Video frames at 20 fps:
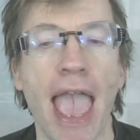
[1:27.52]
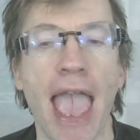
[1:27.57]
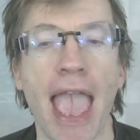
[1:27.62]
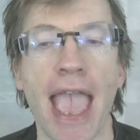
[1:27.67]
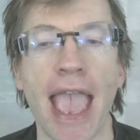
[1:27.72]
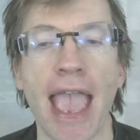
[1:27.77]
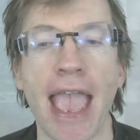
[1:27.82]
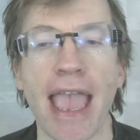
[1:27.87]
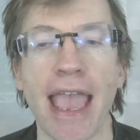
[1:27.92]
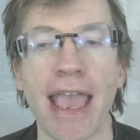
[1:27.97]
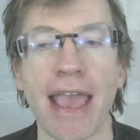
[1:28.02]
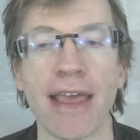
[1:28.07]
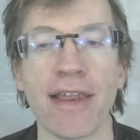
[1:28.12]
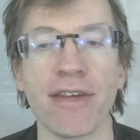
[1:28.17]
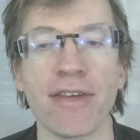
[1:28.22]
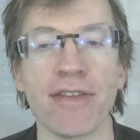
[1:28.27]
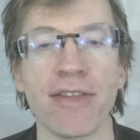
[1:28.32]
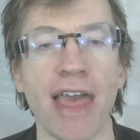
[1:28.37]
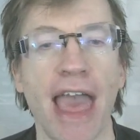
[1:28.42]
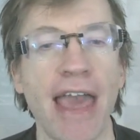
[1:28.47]

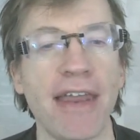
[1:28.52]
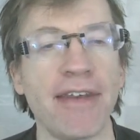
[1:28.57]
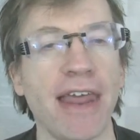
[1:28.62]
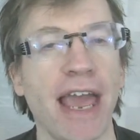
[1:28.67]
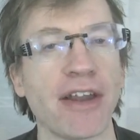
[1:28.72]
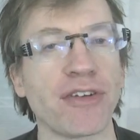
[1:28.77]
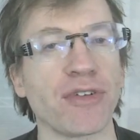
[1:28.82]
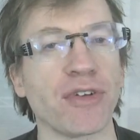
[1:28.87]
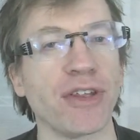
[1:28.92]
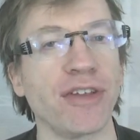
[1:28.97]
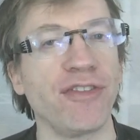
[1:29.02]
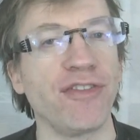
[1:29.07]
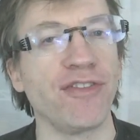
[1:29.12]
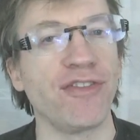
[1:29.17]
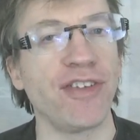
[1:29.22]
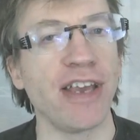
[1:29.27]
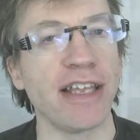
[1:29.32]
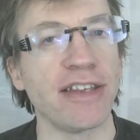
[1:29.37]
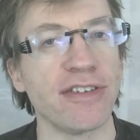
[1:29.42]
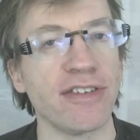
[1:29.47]
and that naturally
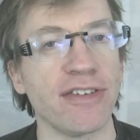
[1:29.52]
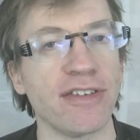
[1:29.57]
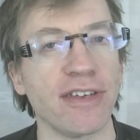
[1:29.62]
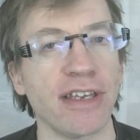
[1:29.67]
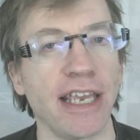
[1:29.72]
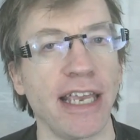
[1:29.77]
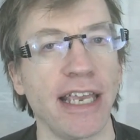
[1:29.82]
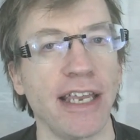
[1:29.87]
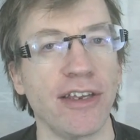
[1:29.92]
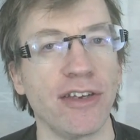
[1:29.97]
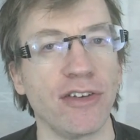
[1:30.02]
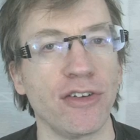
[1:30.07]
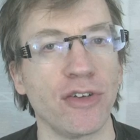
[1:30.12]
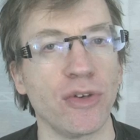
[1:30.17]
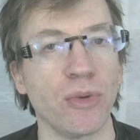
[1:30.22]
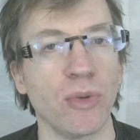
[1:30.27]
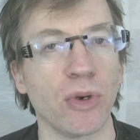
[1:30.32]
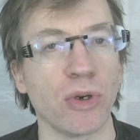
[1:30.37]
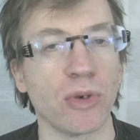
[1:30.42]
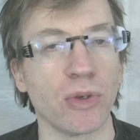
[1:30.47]
fits
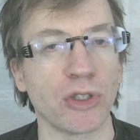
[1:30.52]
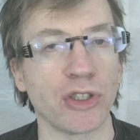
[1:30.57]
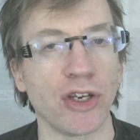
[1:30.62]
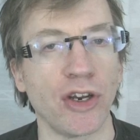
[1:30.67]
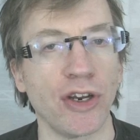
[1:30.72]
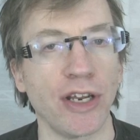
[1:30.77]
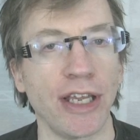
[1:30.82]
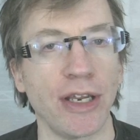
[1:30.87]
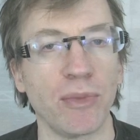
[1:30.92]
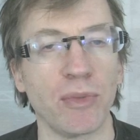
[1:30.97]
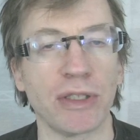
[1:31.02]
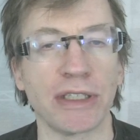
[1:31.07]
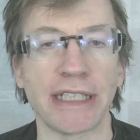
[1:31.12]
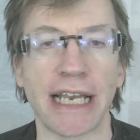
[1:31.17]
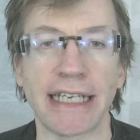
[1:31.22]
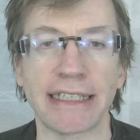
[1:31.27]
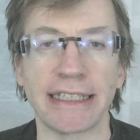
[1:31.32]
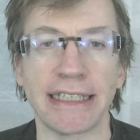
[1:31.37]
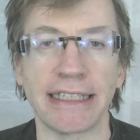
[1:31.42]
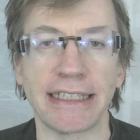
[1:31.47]
into a quaternion which
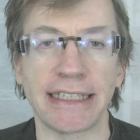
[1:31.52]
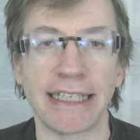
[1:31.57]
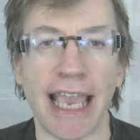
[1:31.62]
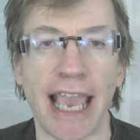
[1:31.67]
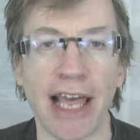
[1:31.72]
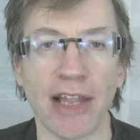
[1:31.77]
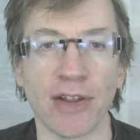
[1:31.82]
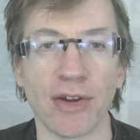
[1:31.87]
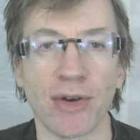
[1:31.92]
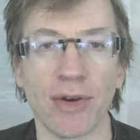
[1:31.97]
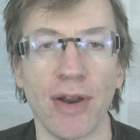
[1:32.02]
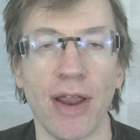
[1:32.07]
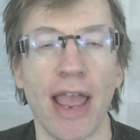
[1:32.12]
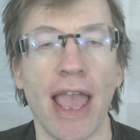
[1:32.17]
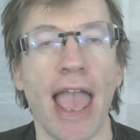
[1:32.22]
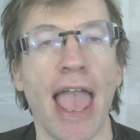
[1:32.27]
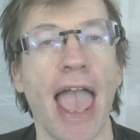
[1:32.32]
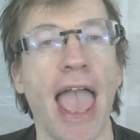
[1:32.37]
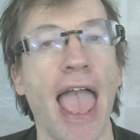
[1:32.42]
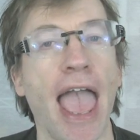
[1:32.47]
has a scalar
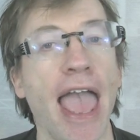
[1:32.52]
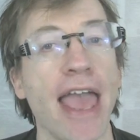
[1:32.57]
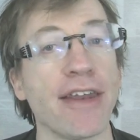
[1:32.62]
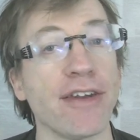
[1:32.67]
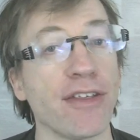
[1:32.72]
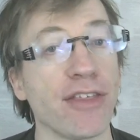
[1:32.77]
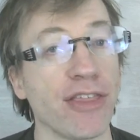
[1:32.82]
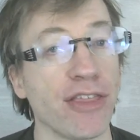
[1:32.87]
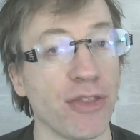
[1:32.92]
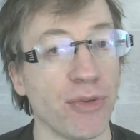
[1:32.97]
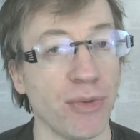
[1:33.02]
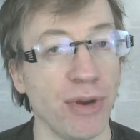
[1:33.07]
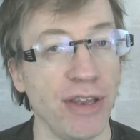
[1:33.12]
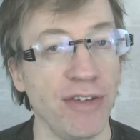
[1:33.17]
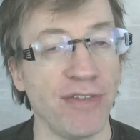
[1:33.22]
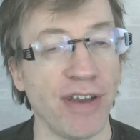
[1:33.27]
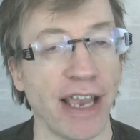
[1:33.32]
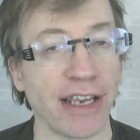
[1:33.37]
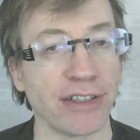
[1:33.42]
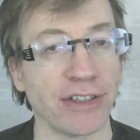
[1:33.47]
and a
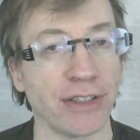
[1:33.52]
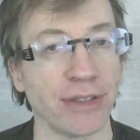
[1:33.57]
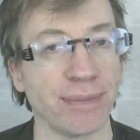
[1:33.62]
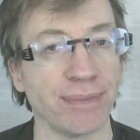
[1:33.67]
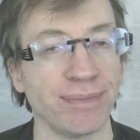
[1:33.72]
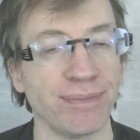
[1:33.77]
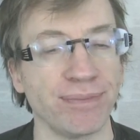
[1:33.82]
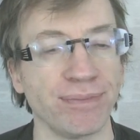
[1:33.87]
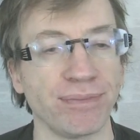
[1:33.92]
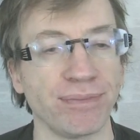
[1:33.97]
3 vector.